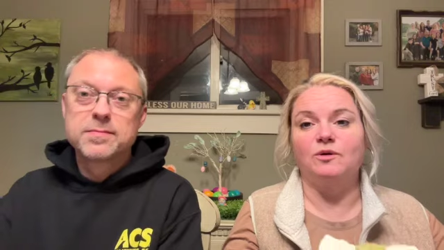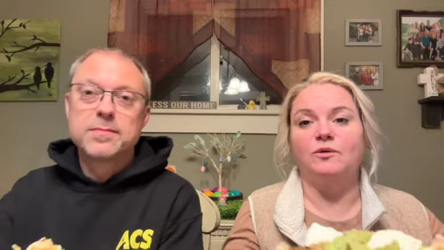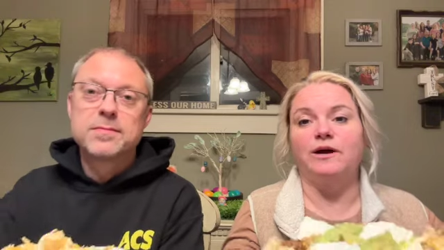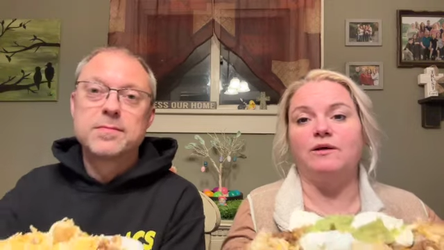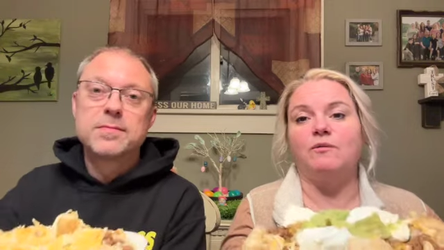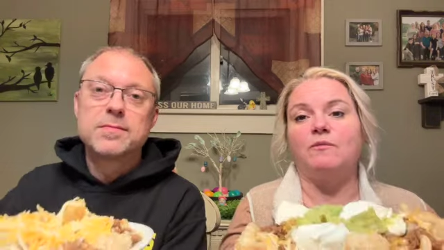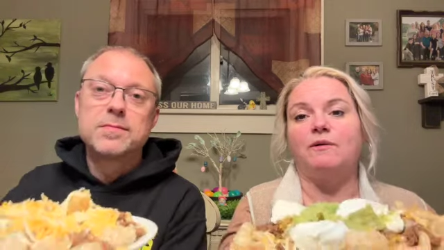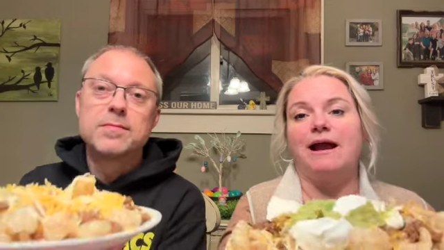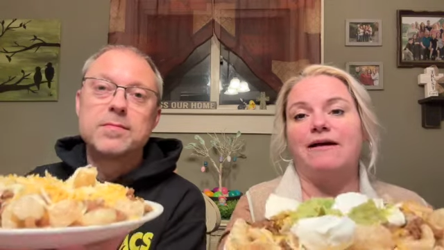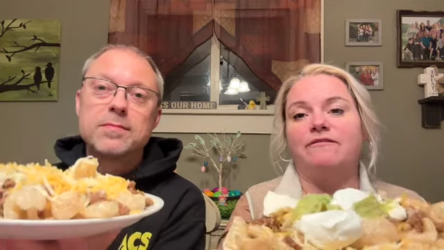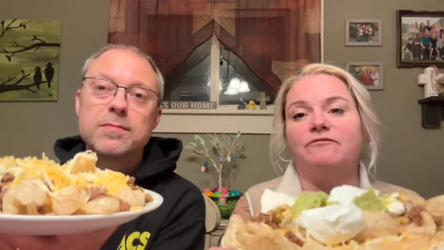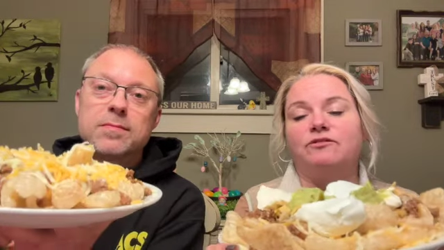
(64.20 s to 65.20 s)
Speaker 1: quick what we're
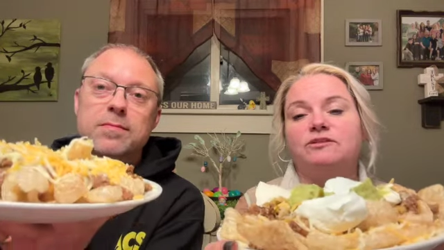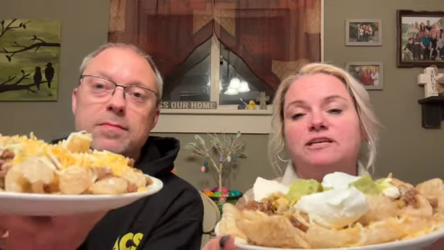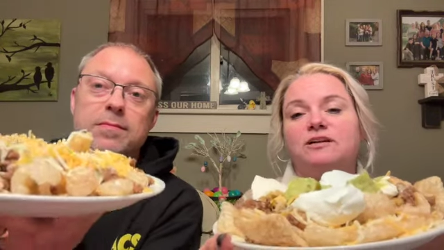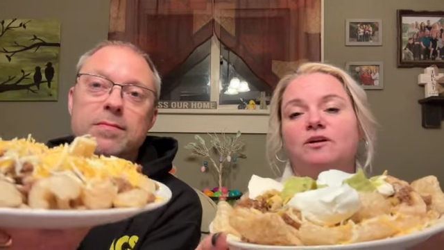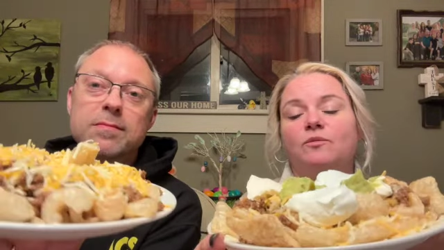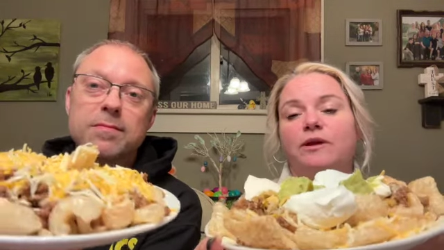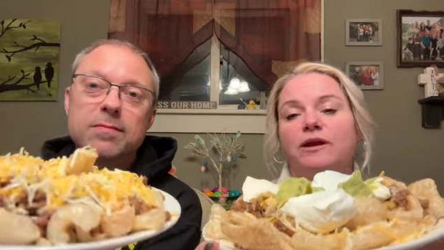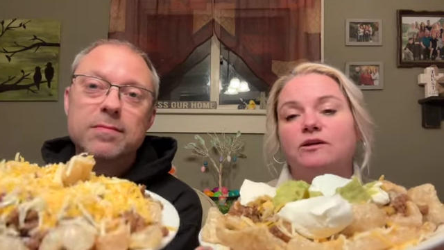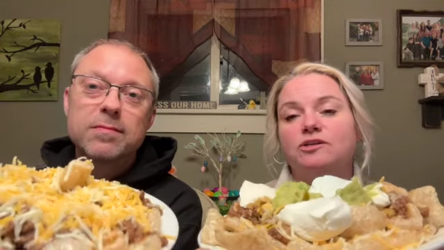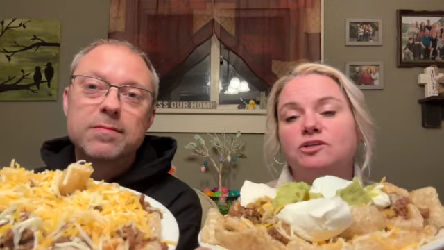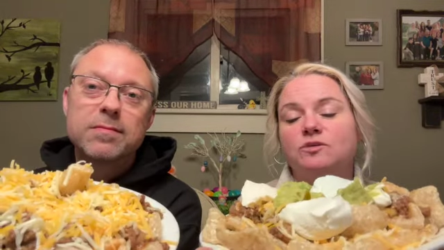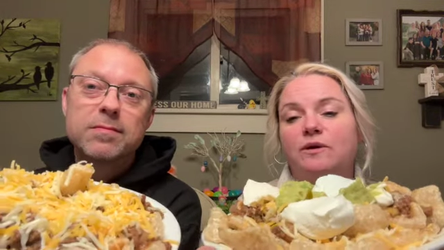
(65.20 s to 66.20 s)
having for dinner. We are
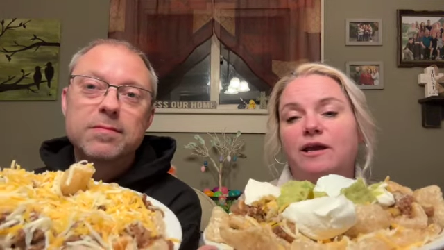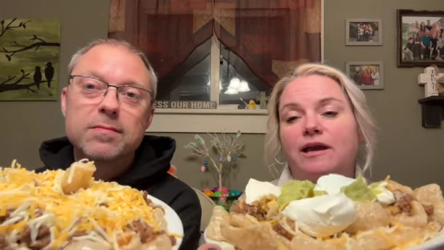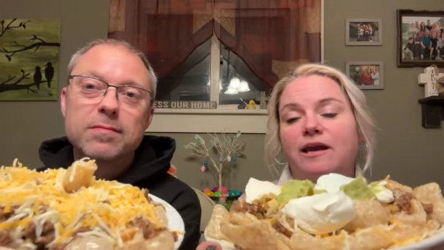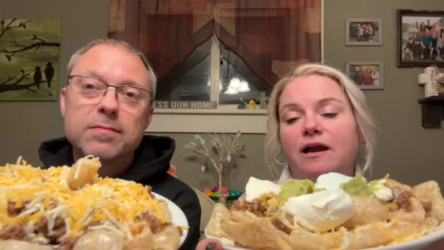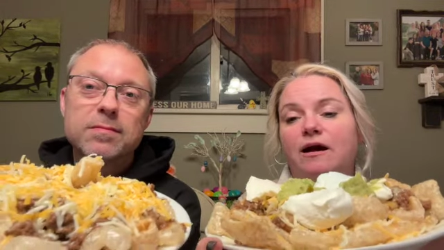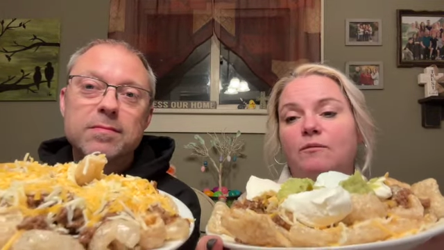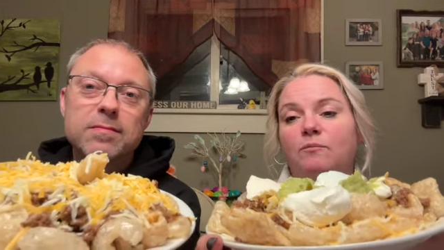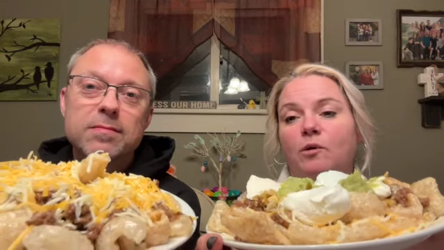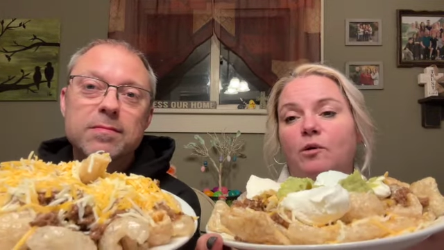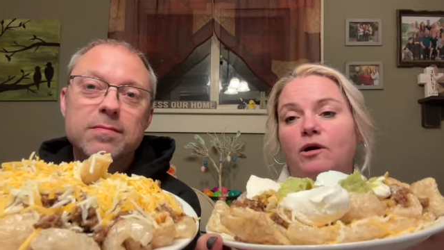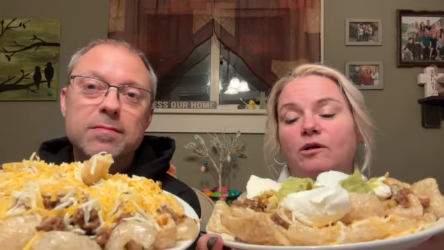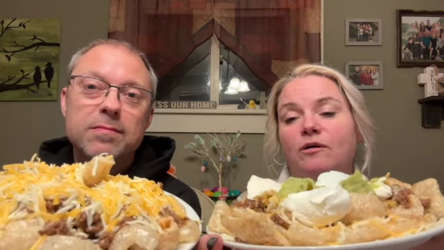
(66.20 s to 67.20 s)
doing
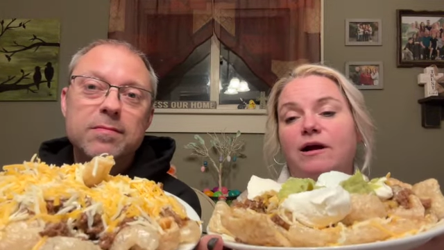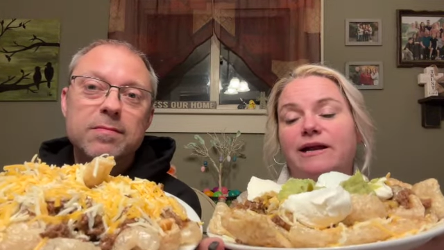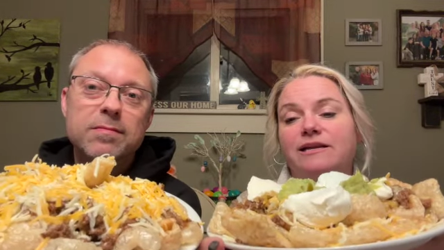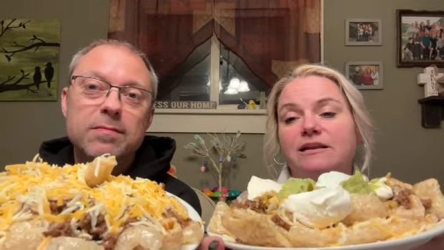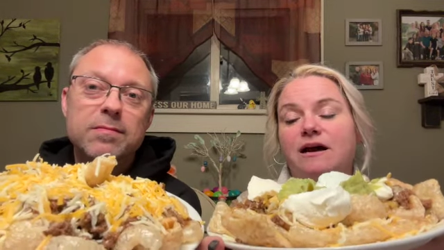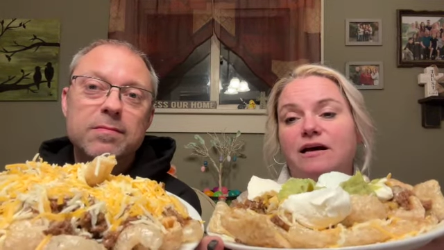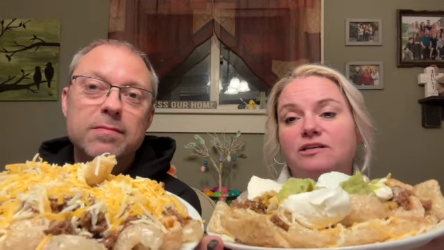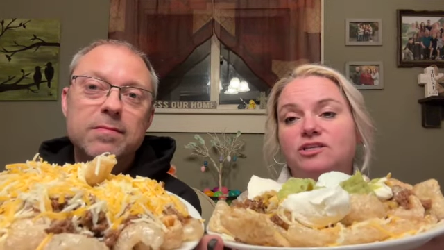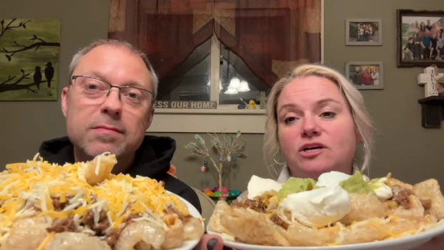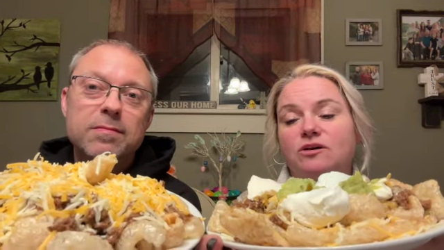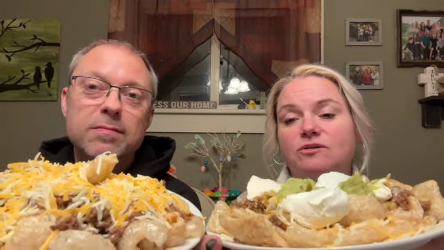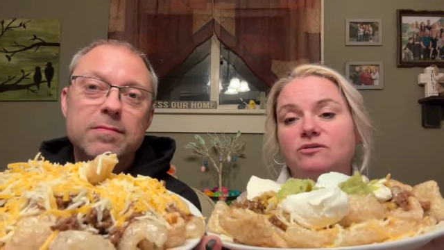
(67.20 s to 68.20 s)
pork rind
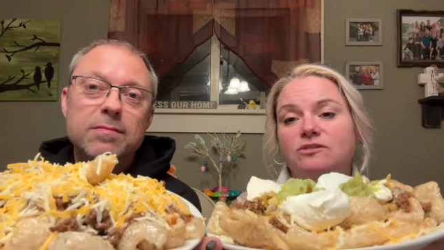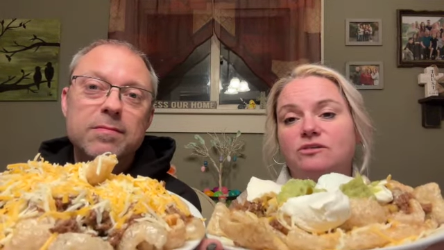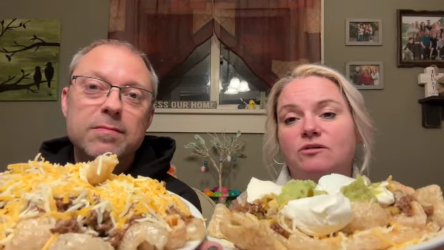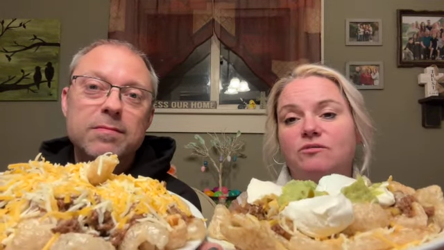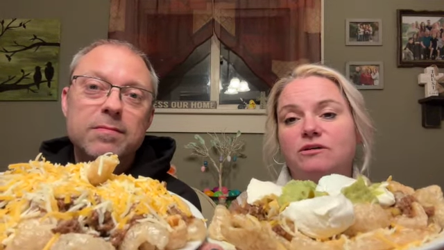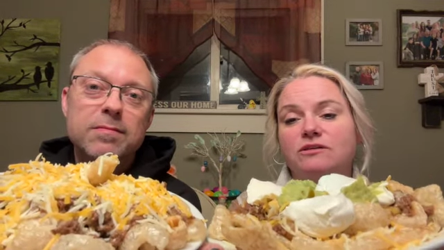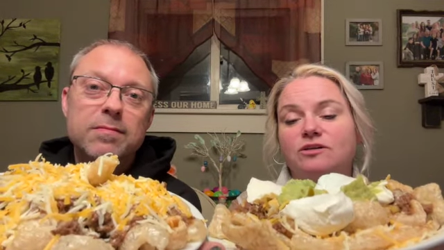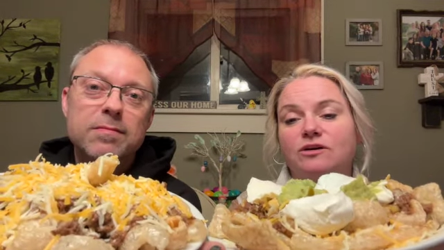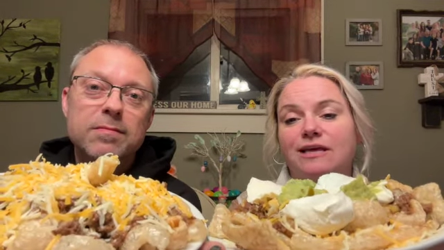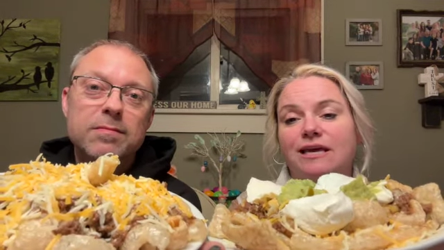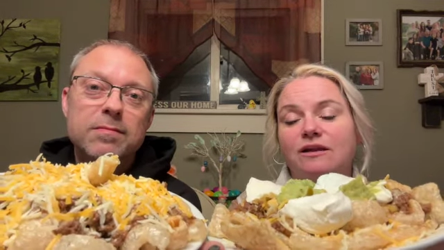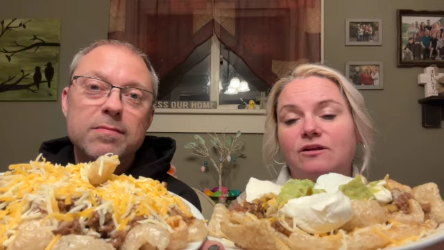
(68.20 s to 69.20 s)
nachos. So these are
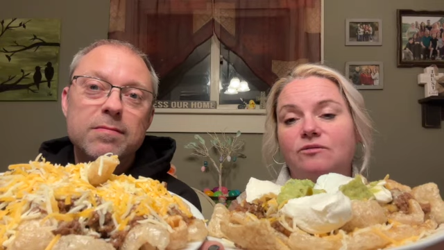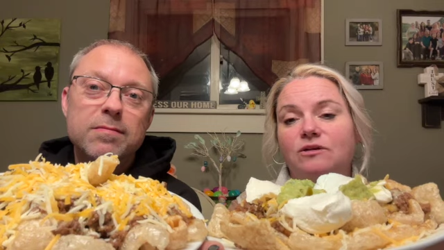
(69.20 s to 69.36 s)
keto